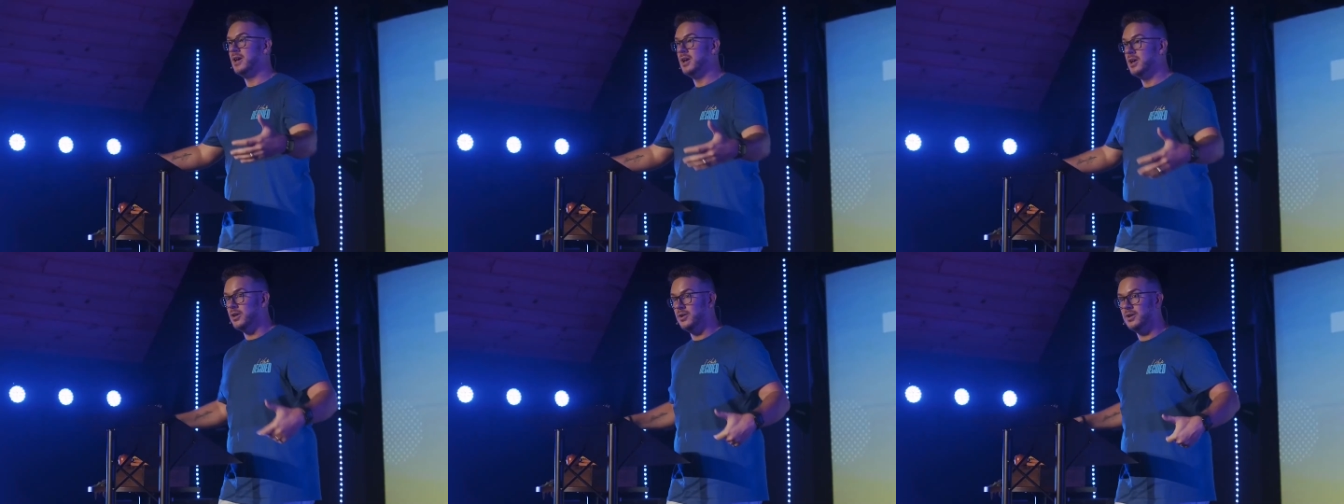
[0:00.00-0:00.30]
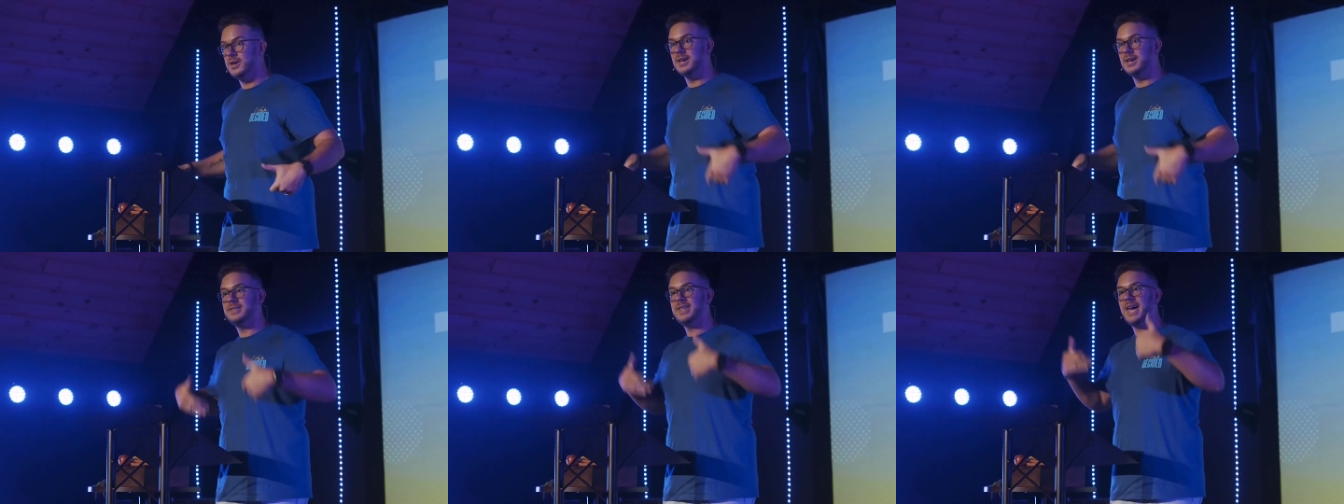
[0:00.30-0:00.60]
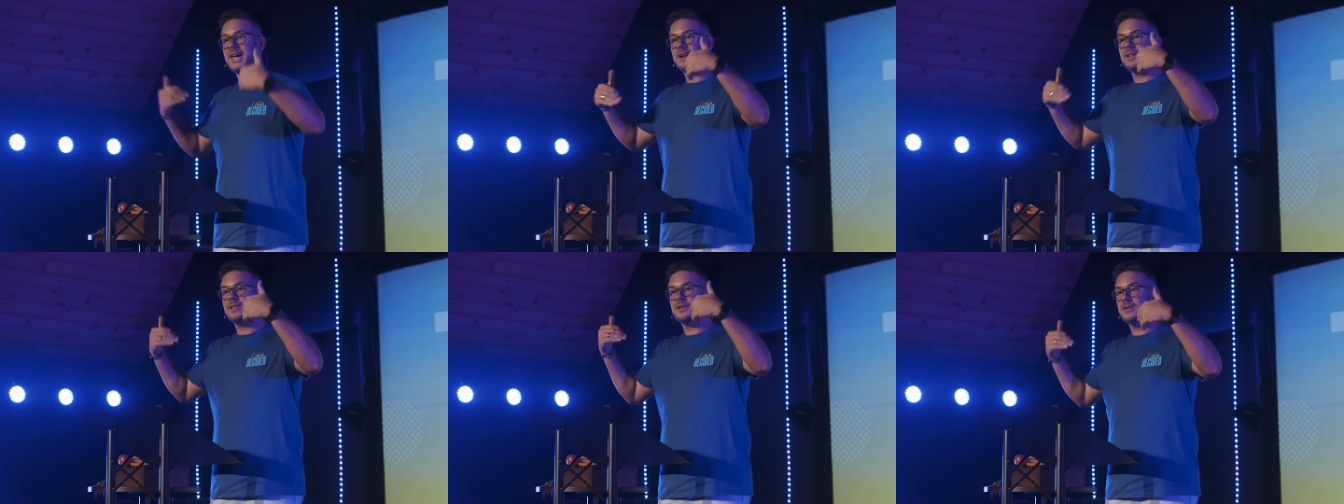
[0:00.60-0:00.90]
you get
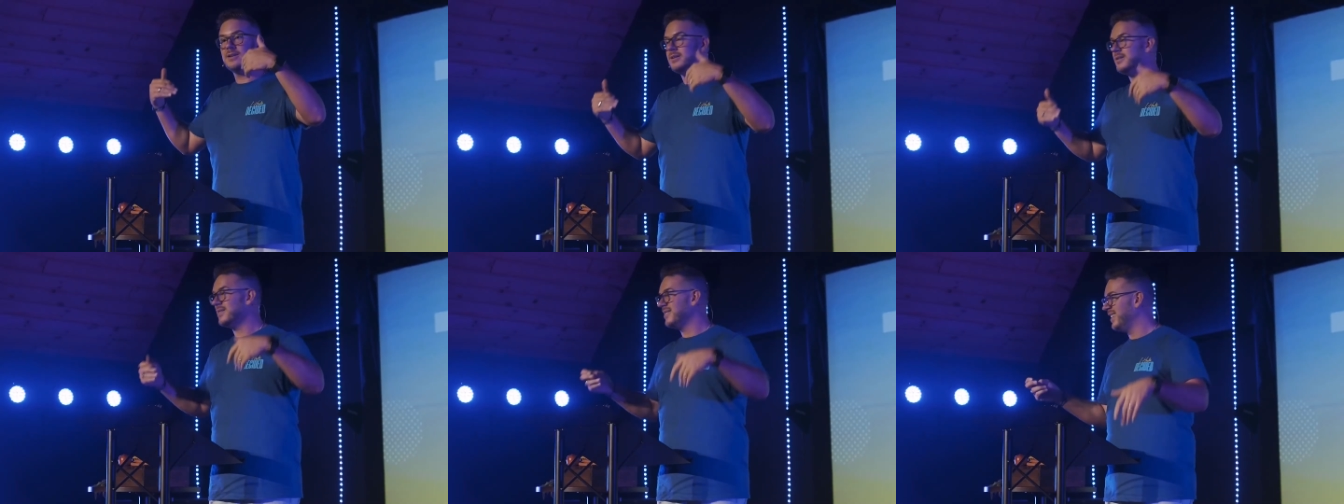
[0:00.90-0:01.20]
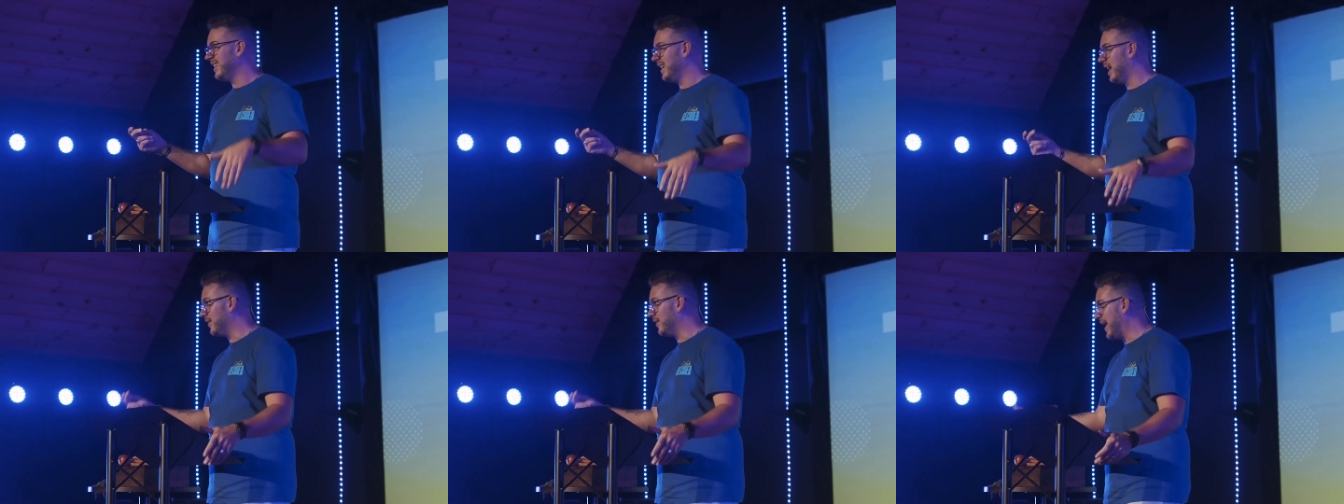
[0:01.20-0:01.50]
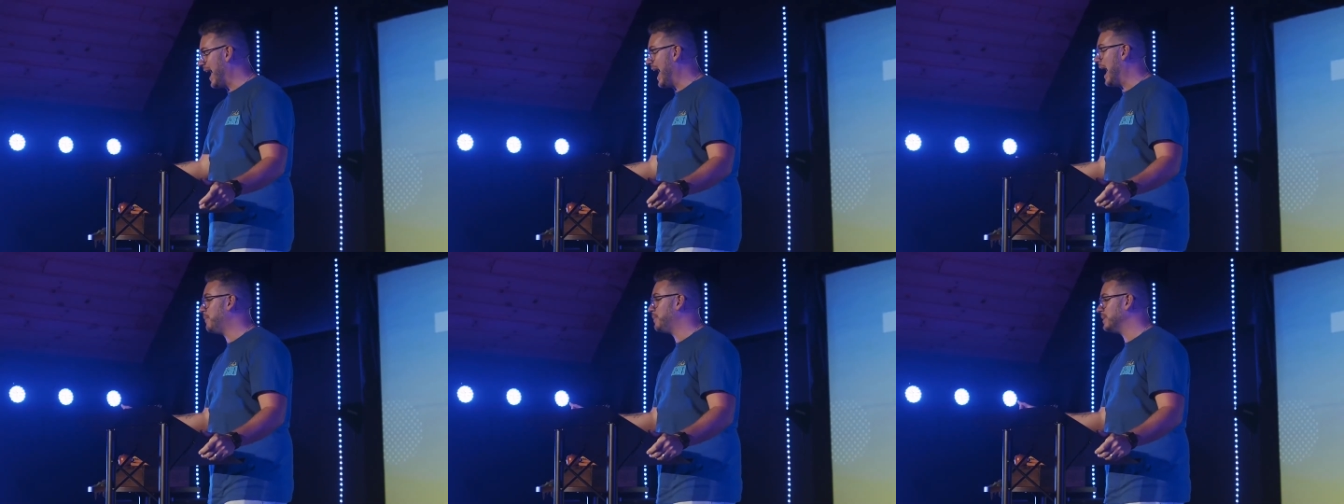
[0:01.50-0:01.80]
that alert of
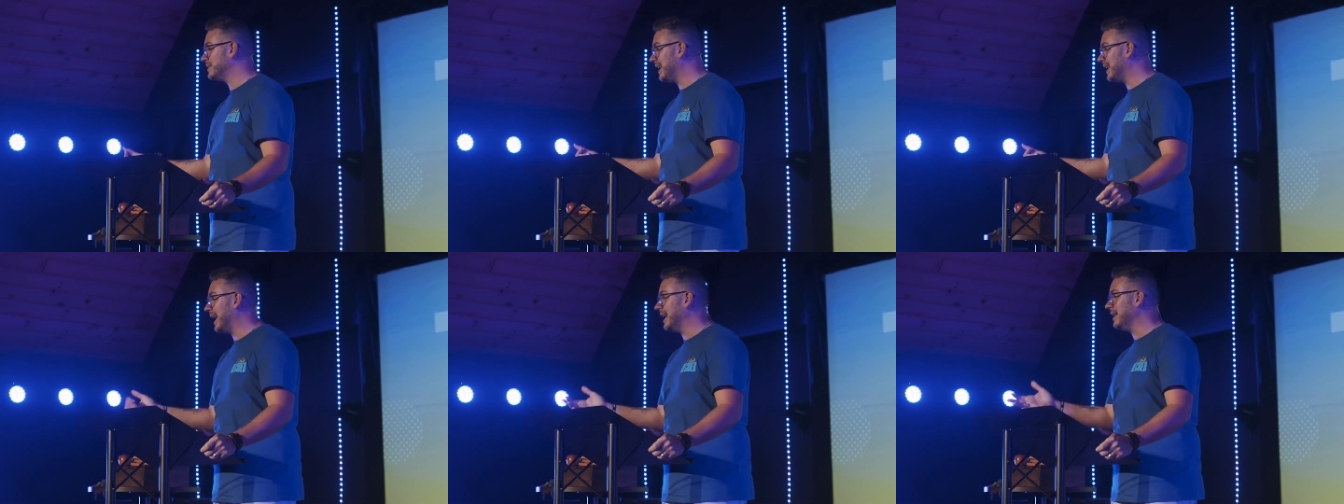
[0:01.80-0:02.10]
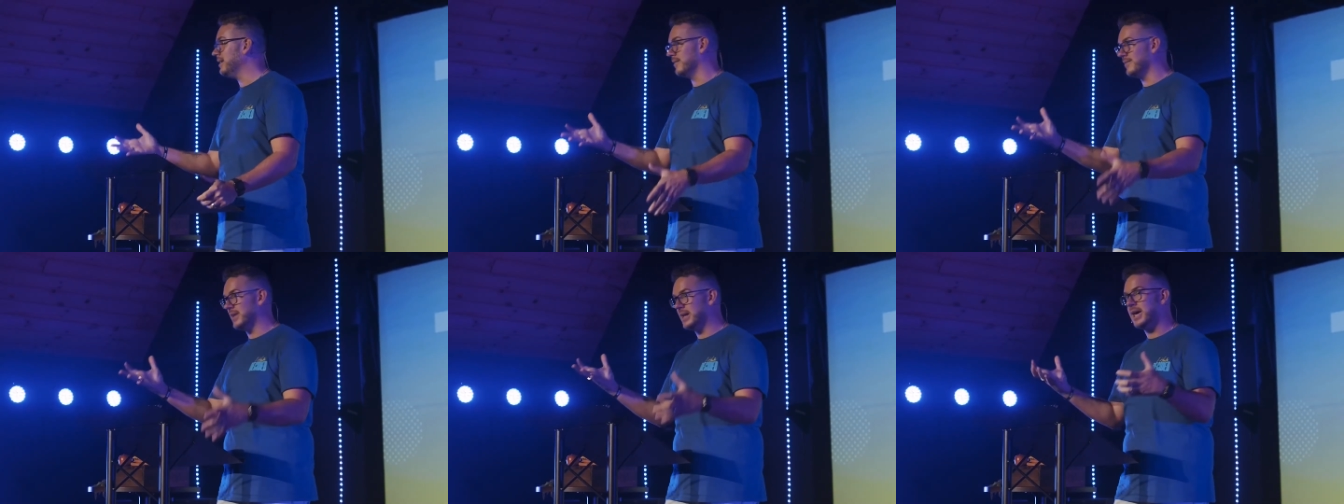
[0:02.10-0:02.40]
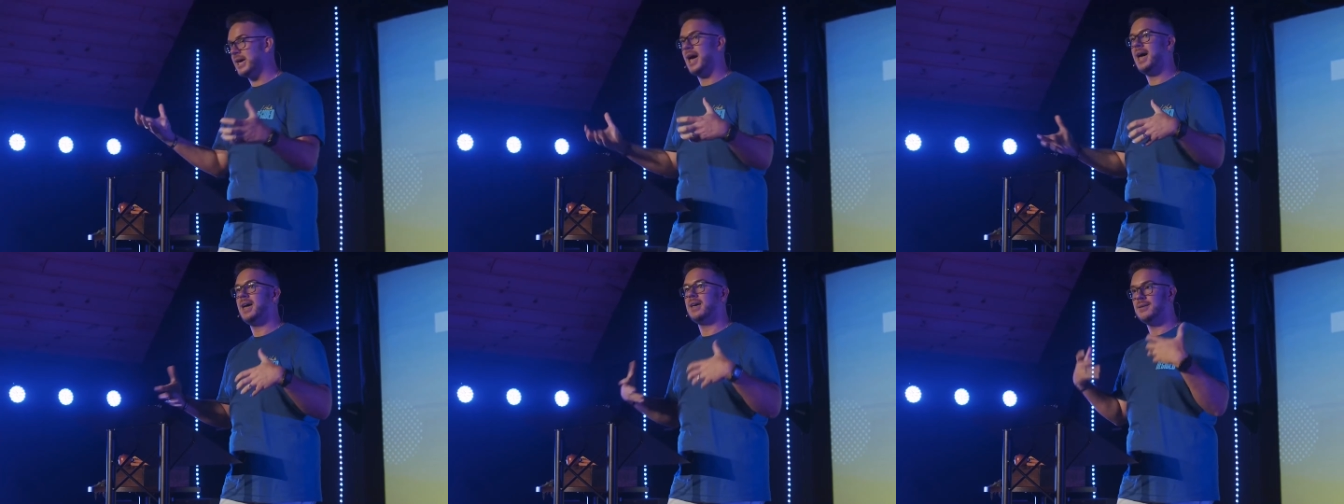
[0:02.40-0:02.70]
appetite, of like,
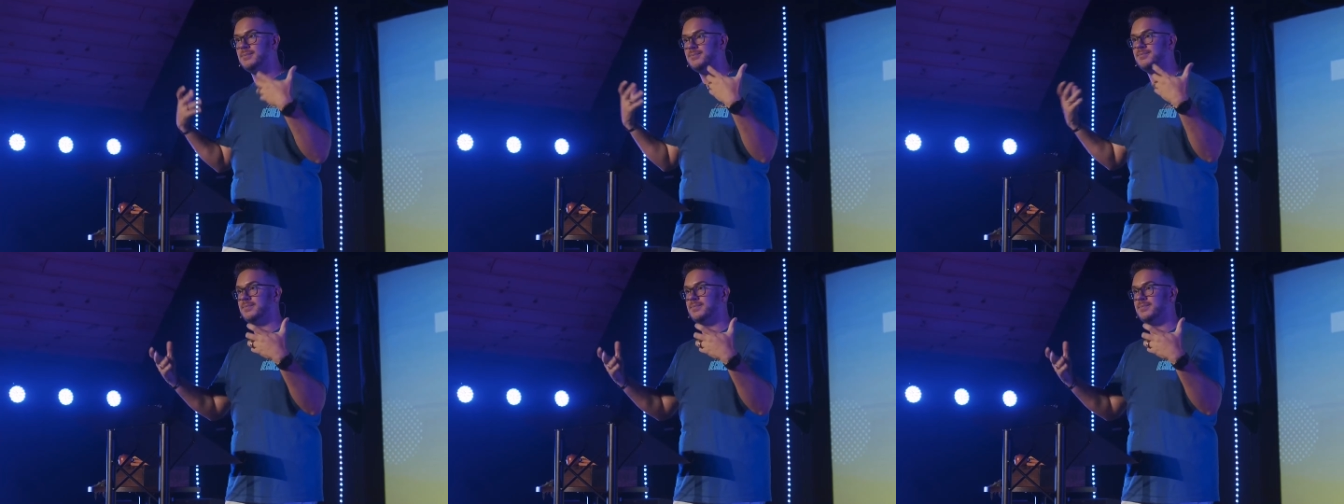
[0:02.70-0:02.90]
hey,